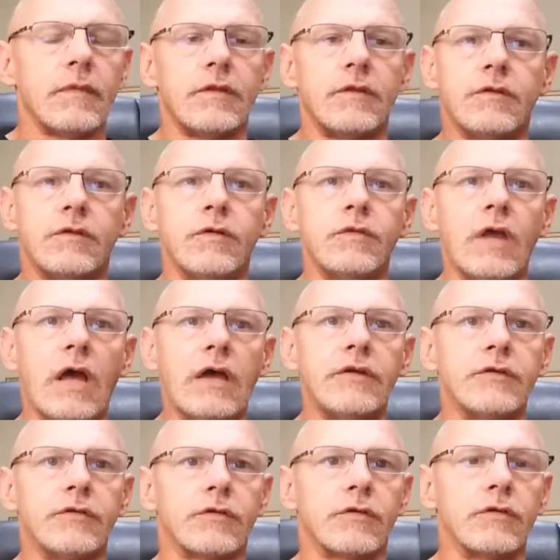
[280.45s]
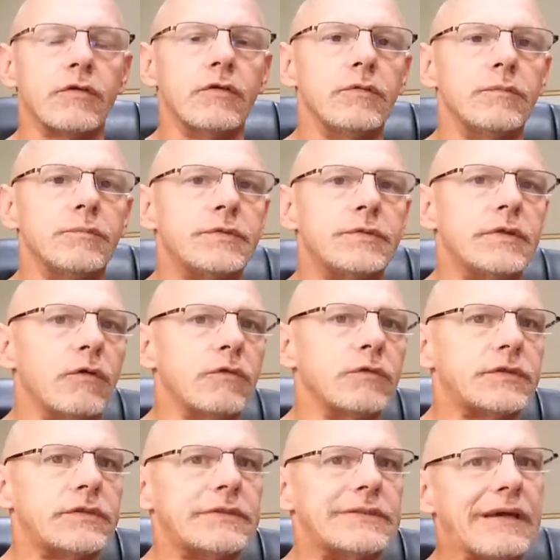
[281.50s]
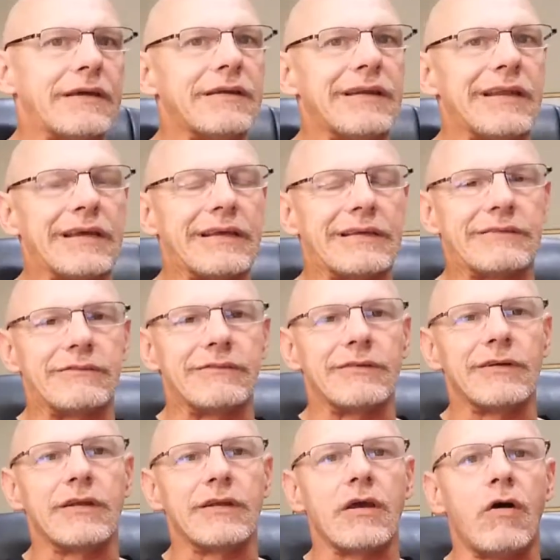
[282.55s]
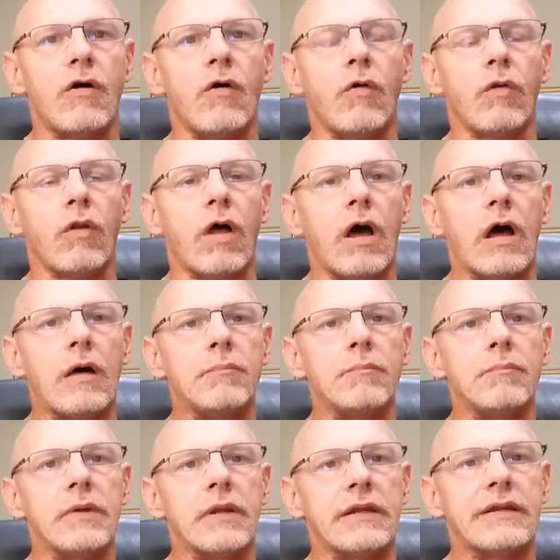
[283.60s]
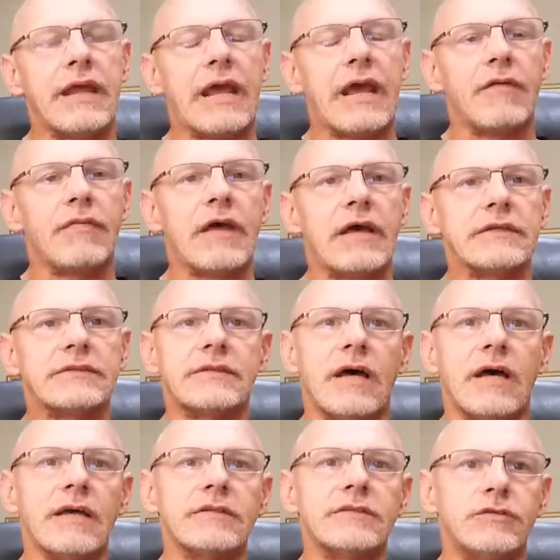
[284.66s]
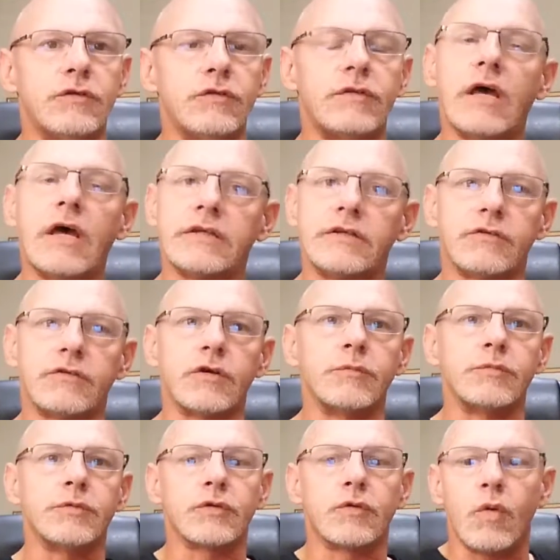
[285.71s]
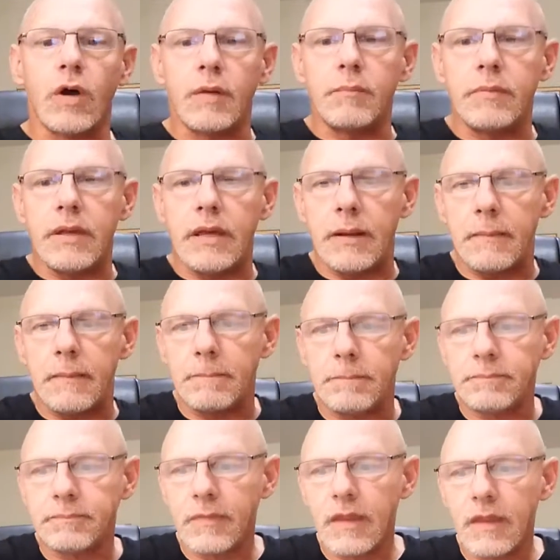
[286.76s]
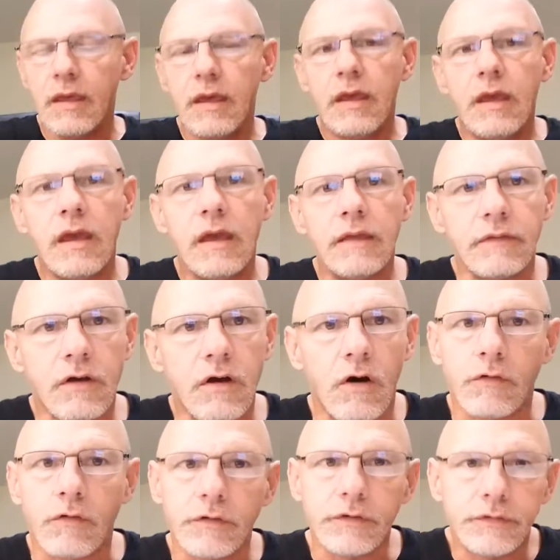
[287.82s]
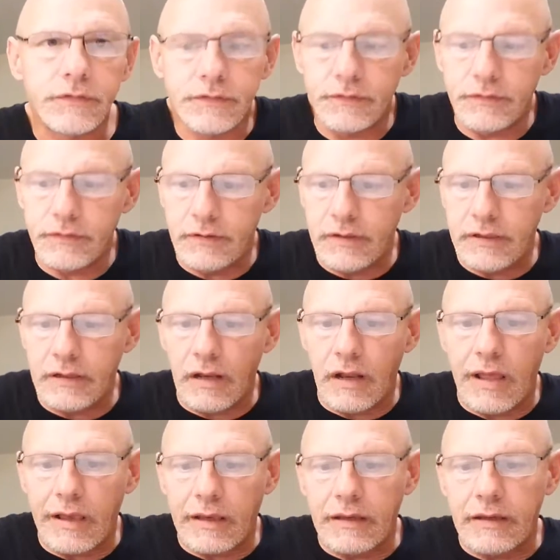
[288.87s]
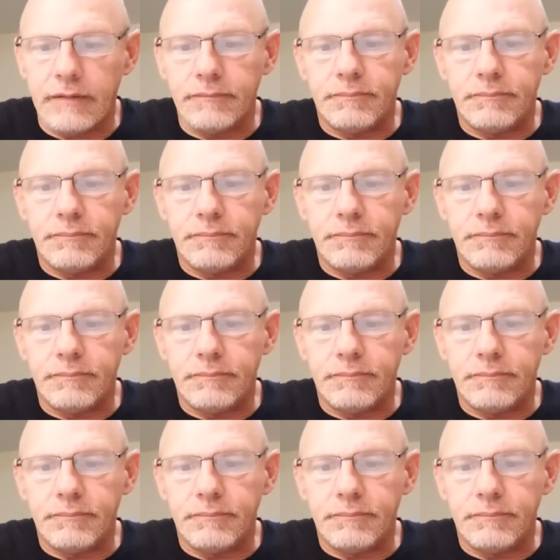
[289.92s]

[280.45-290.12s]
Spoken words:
2,000 troops don't sound like really a whole lot, but a town that size, 2,000 troops is quite a bit. And the colonists didn't like it.